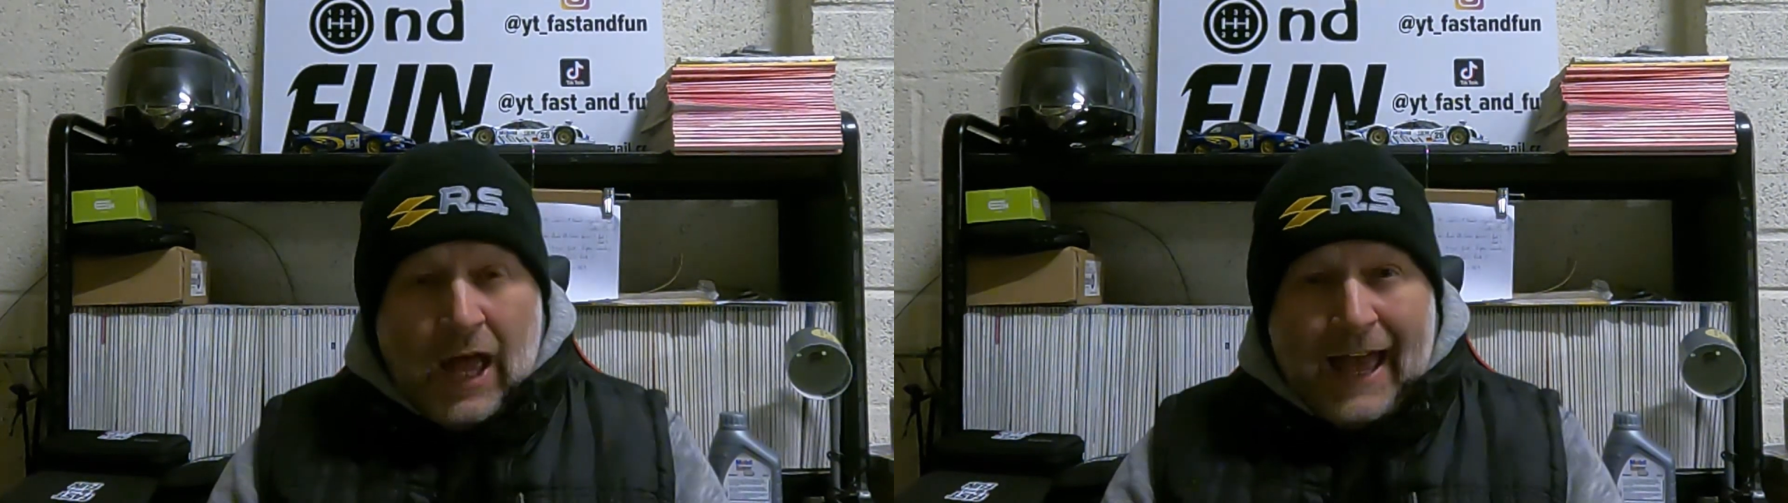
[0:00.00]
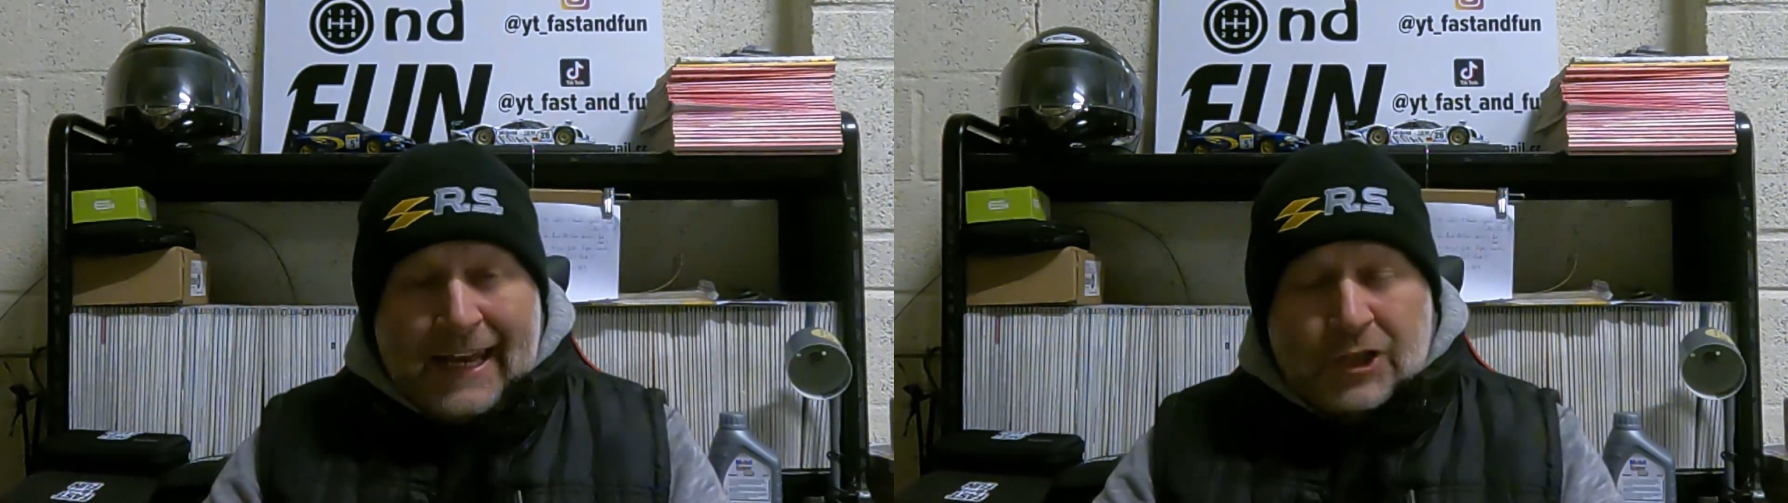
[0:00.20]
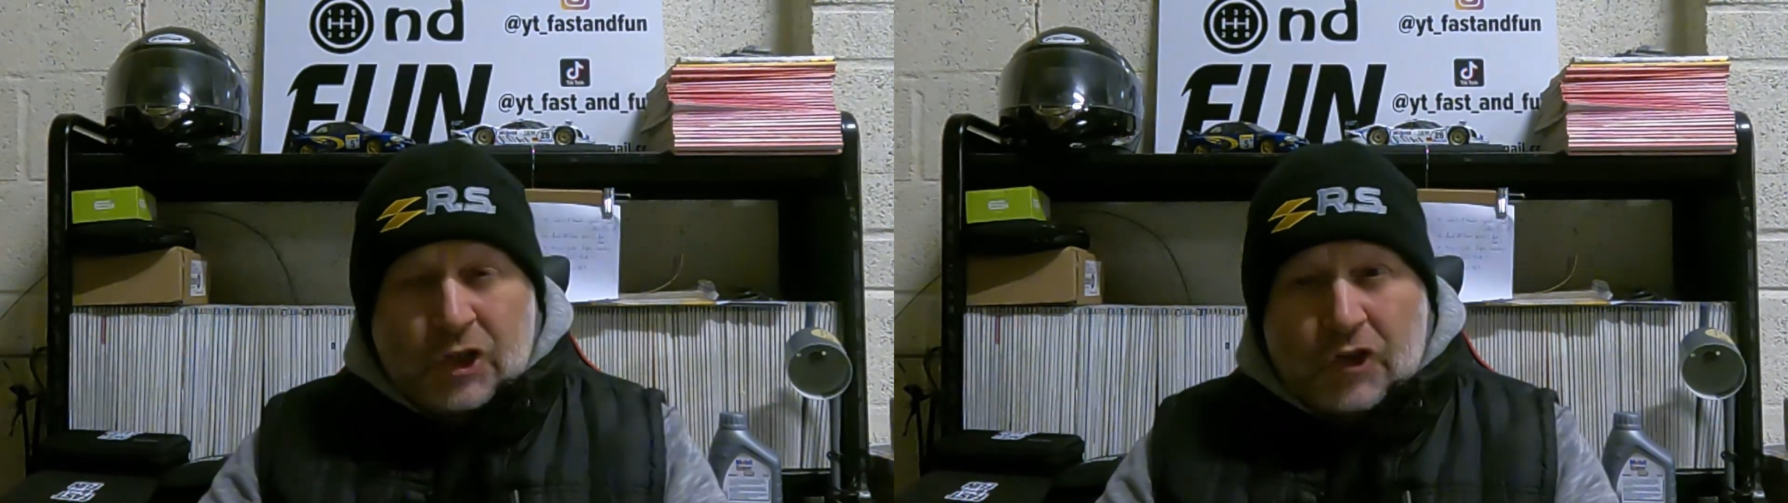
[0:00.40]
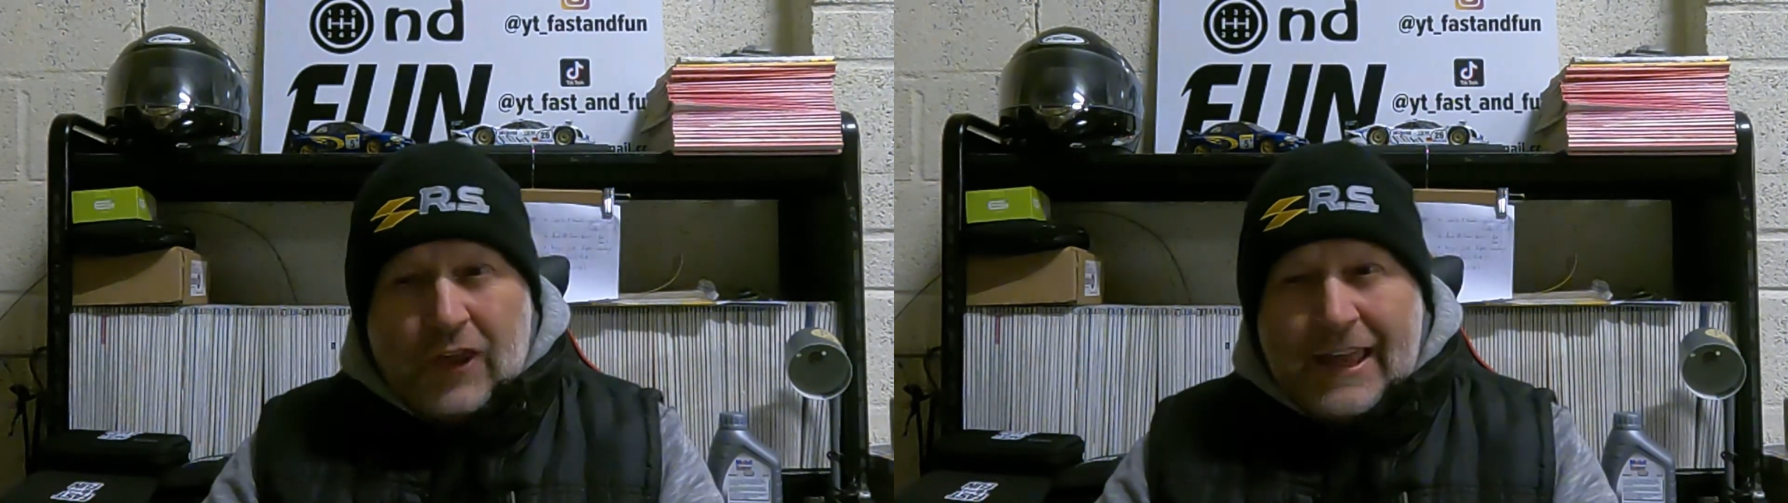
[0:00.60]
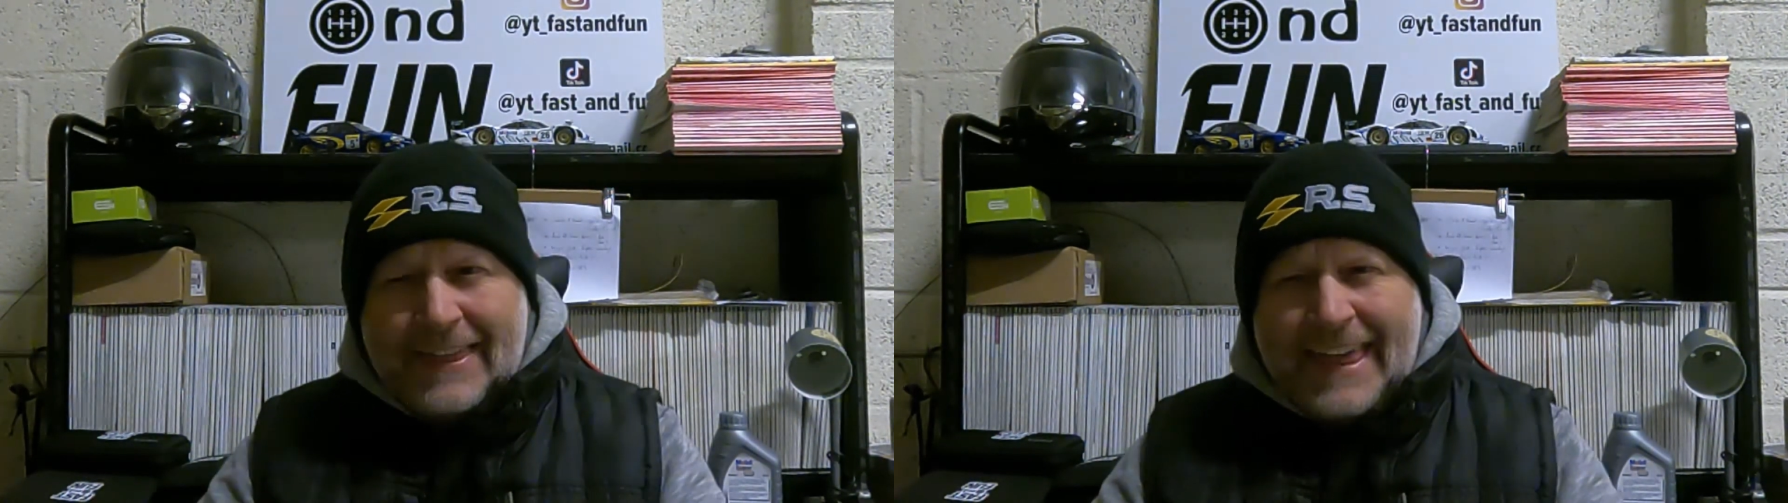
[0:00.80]
I just
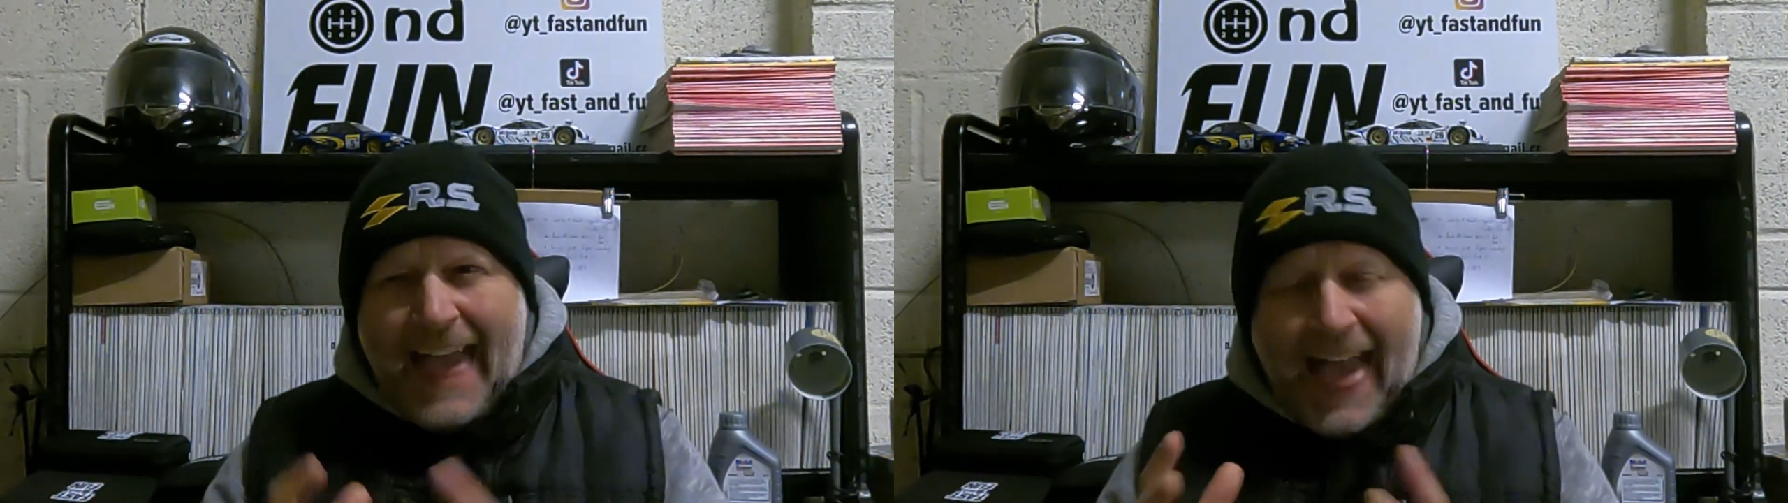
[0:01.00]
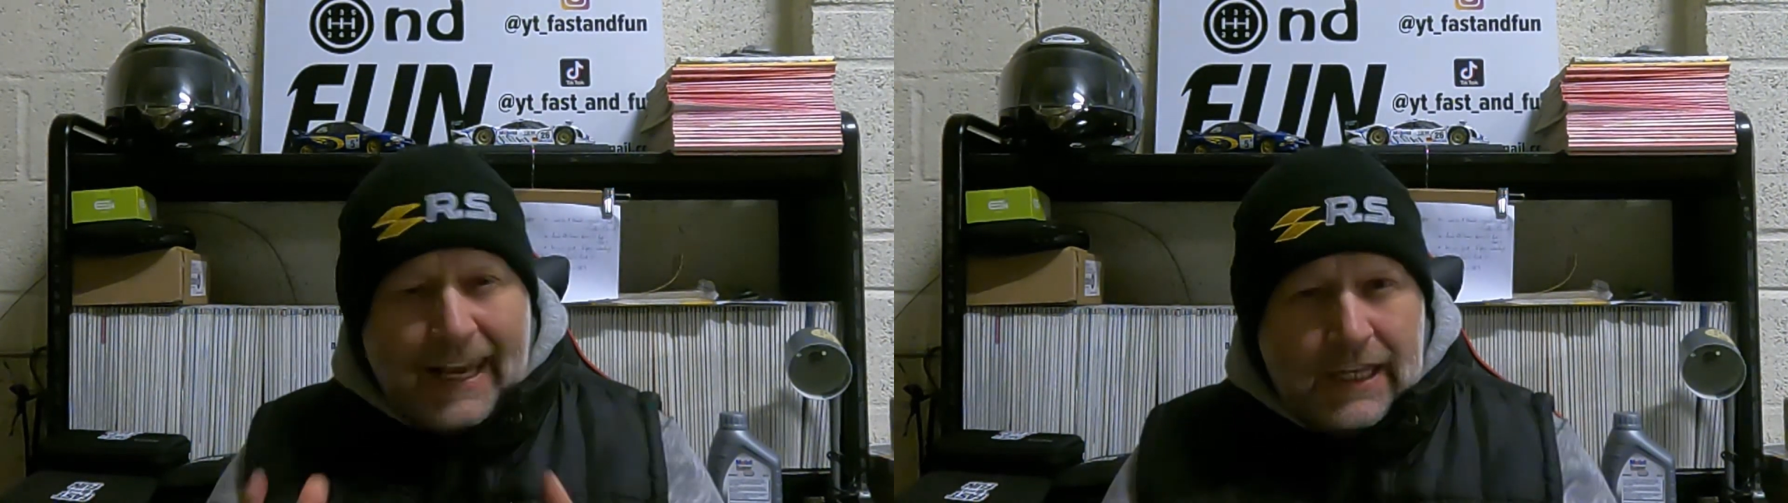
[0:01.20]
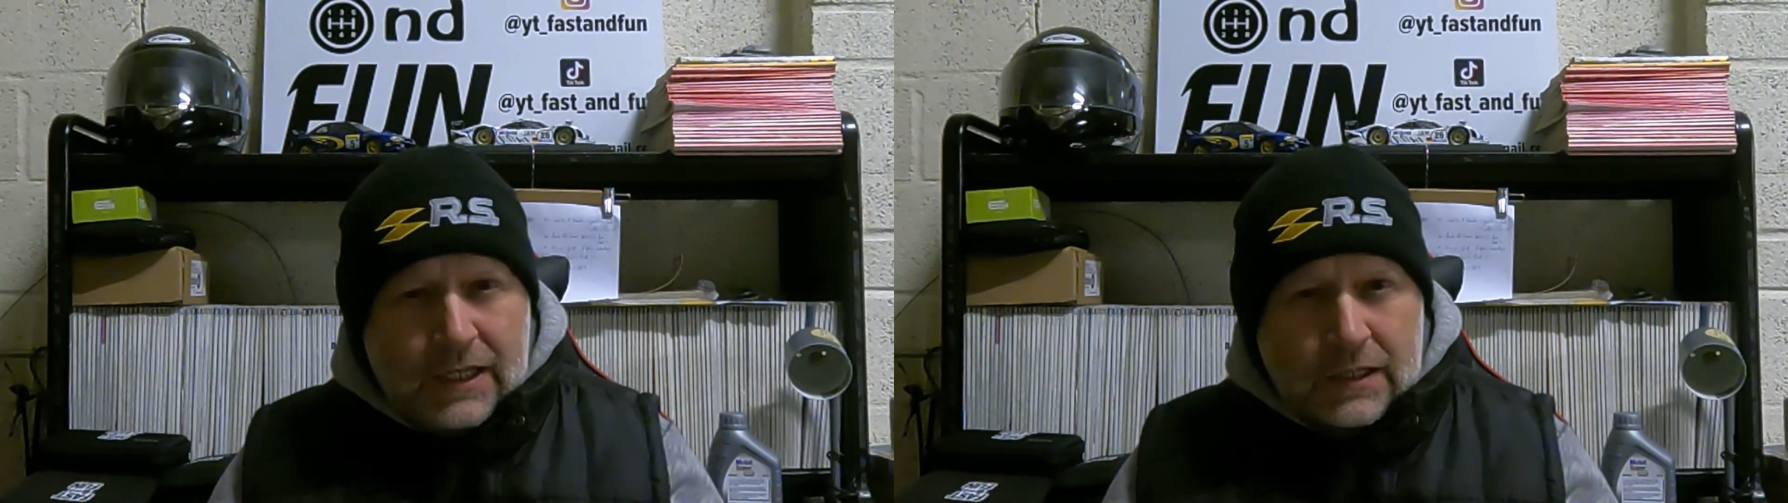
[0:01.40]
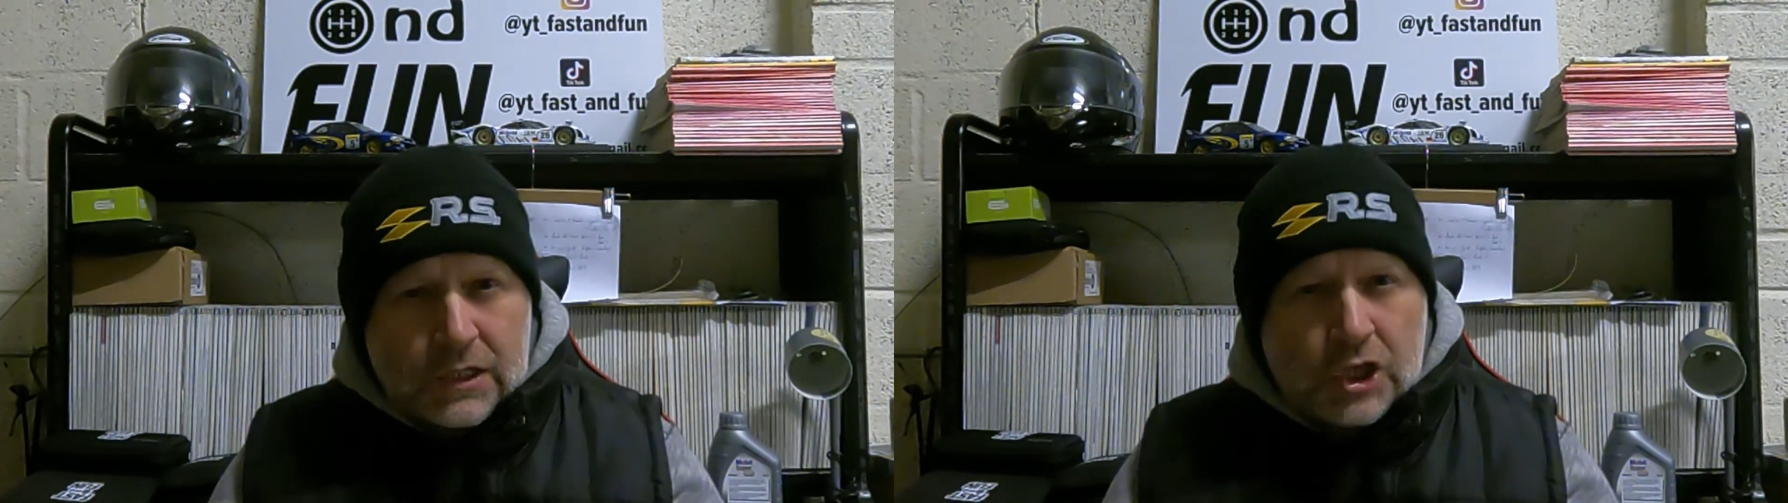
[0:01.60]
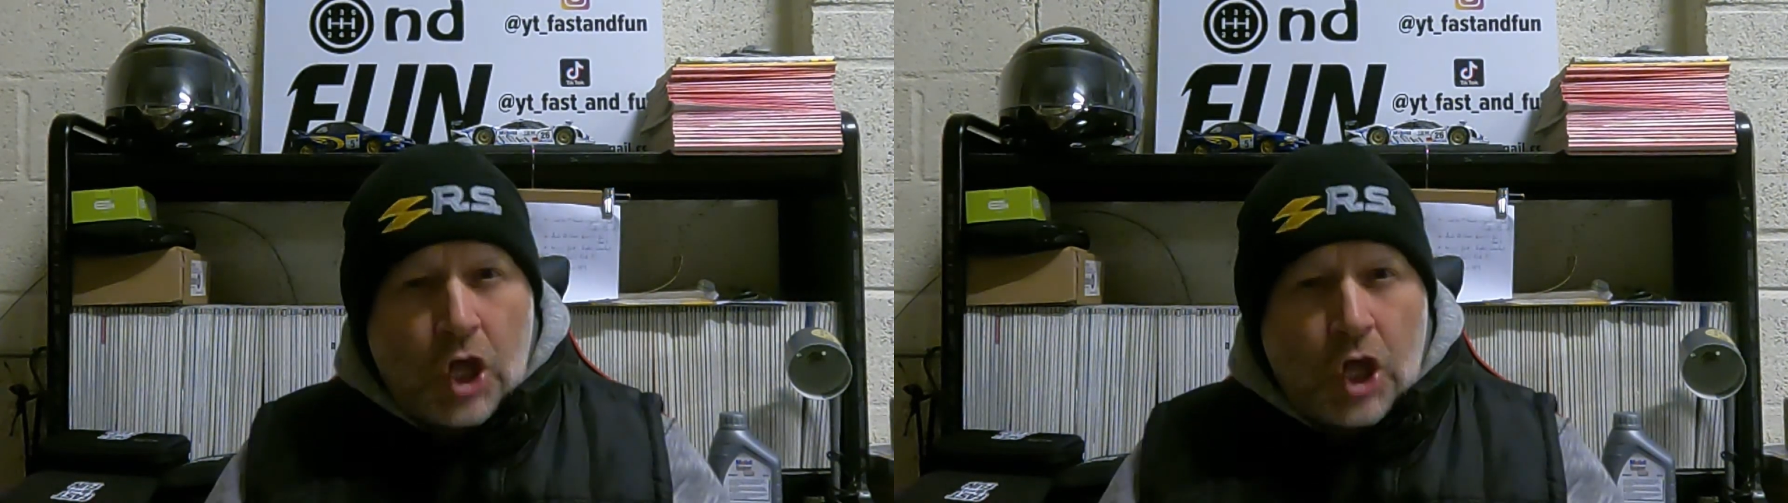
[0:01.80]
think the elegance,